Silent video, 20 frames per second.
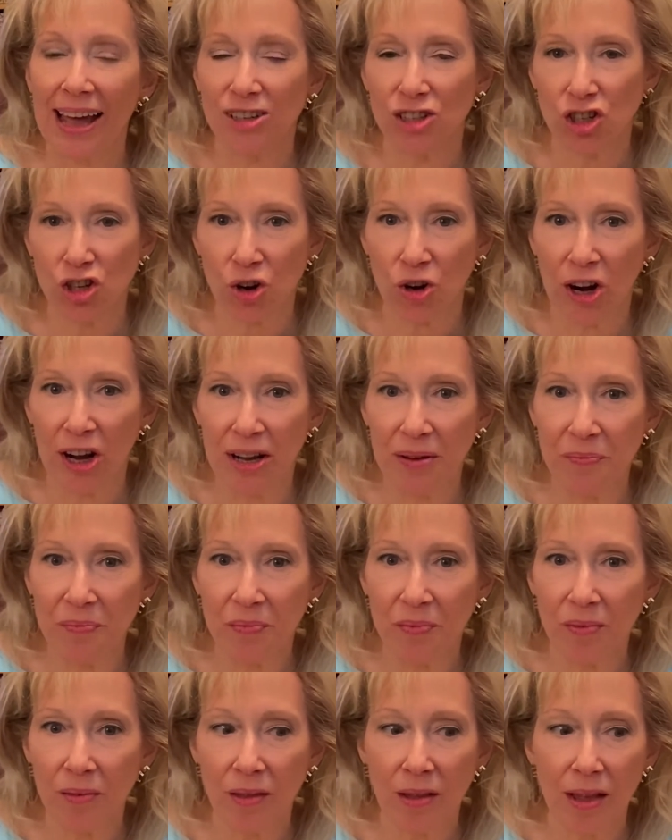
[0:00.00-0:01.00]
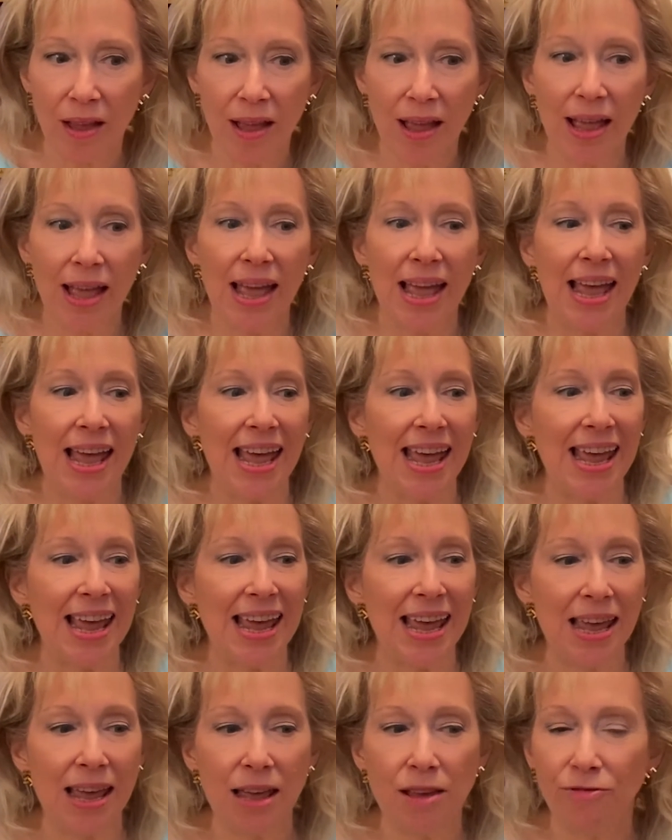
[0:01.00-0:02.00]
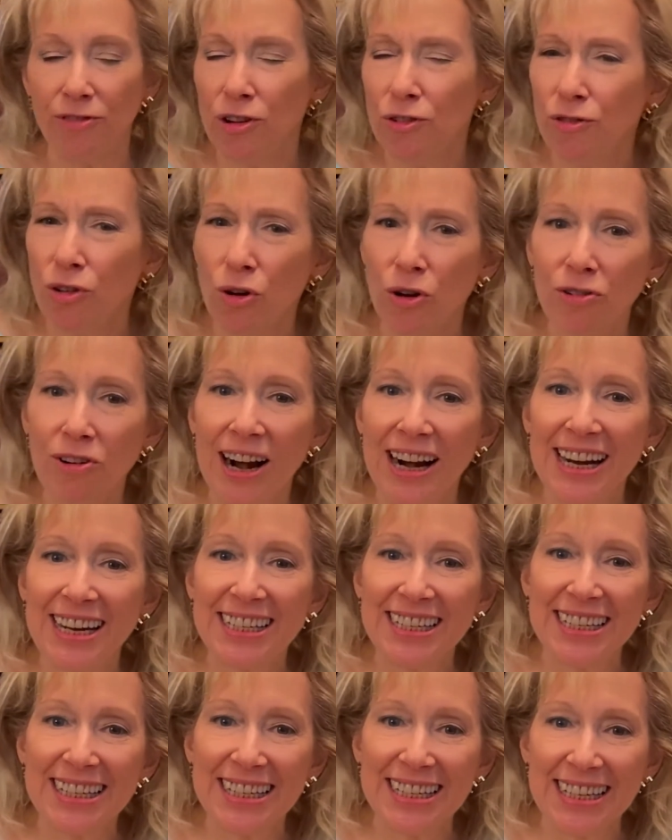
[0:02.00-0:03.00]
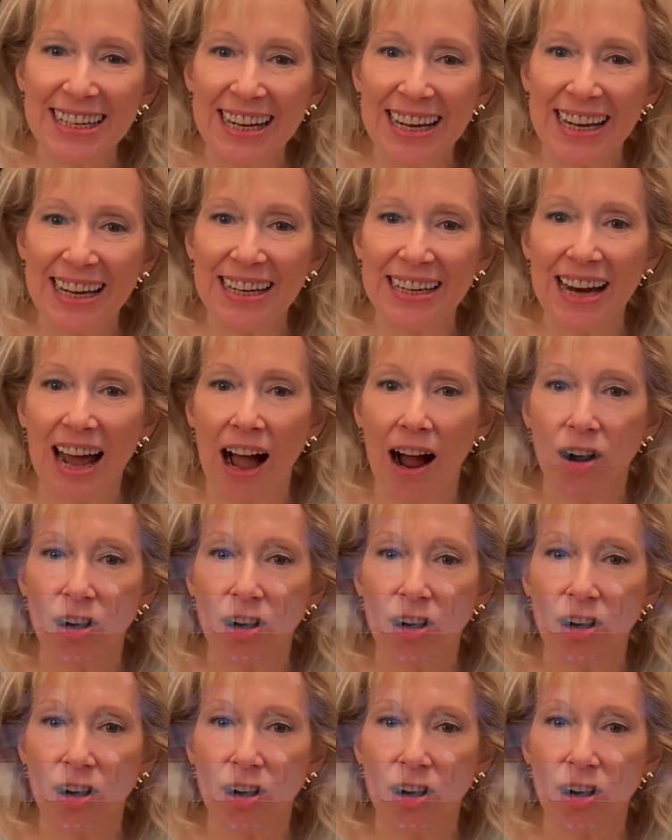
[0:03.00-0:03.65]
and joy. If you've already seen